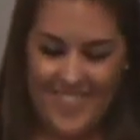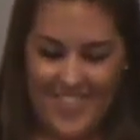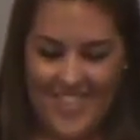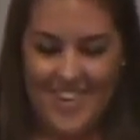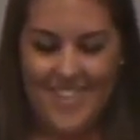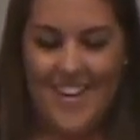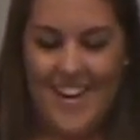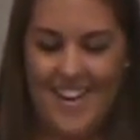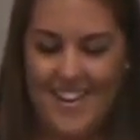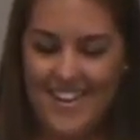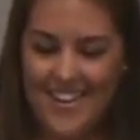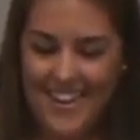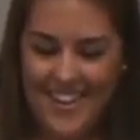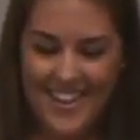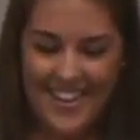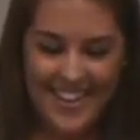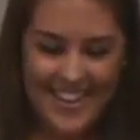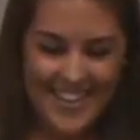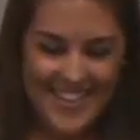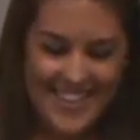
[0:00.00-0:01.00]
You're right.
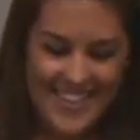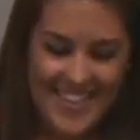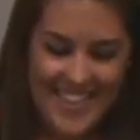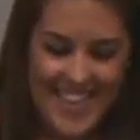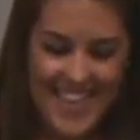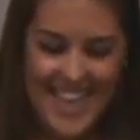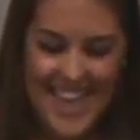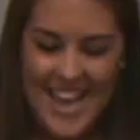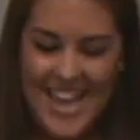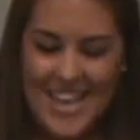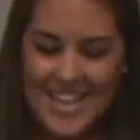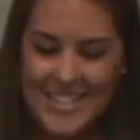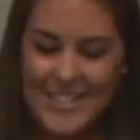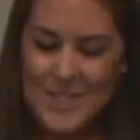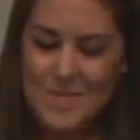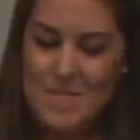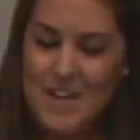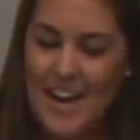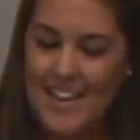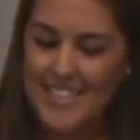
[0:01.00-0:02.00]

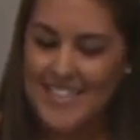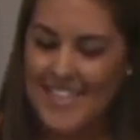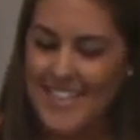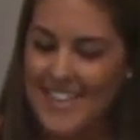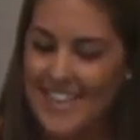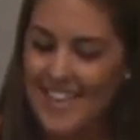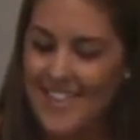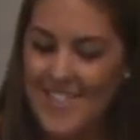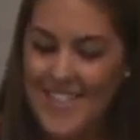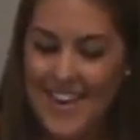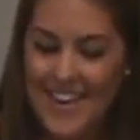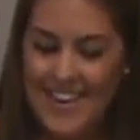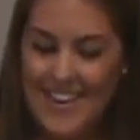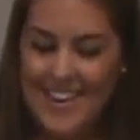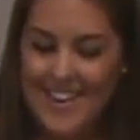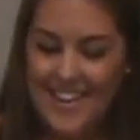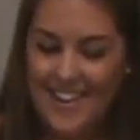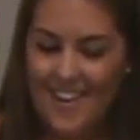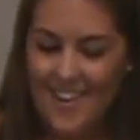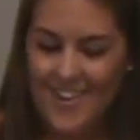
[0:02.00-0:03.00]
Surprisingly, written
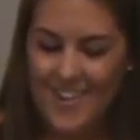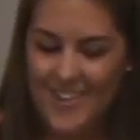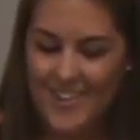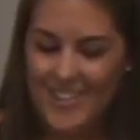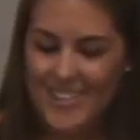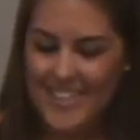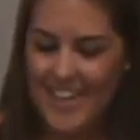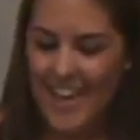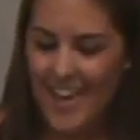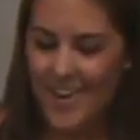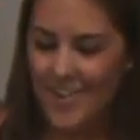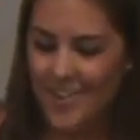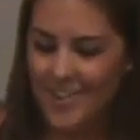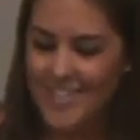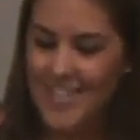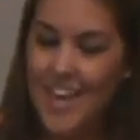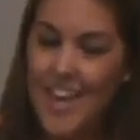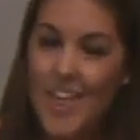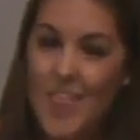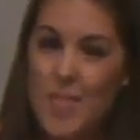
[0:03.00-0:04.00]
in an article
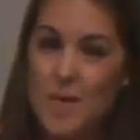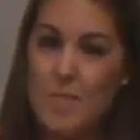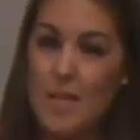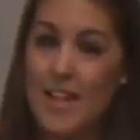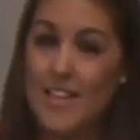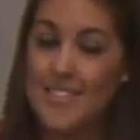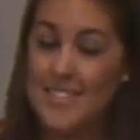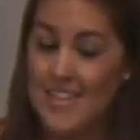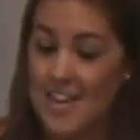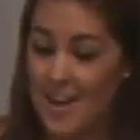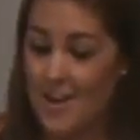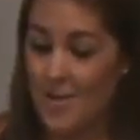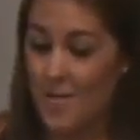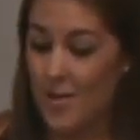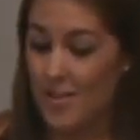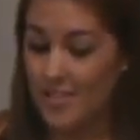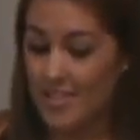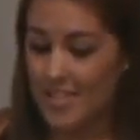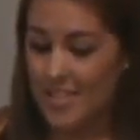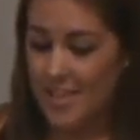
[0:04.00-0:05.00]
titled The Plastinator
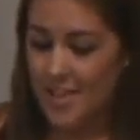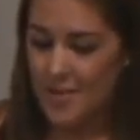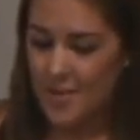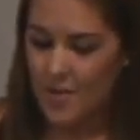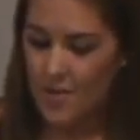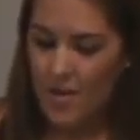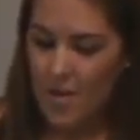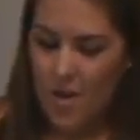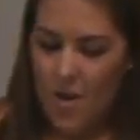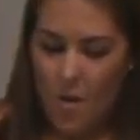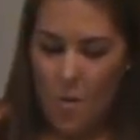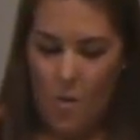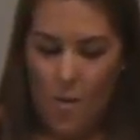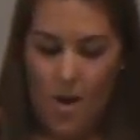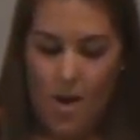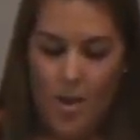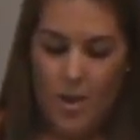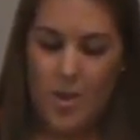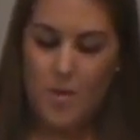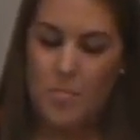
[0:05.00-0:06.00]
Wants You,
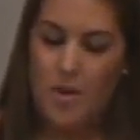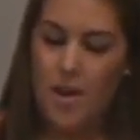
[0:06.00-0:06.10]
Well, Your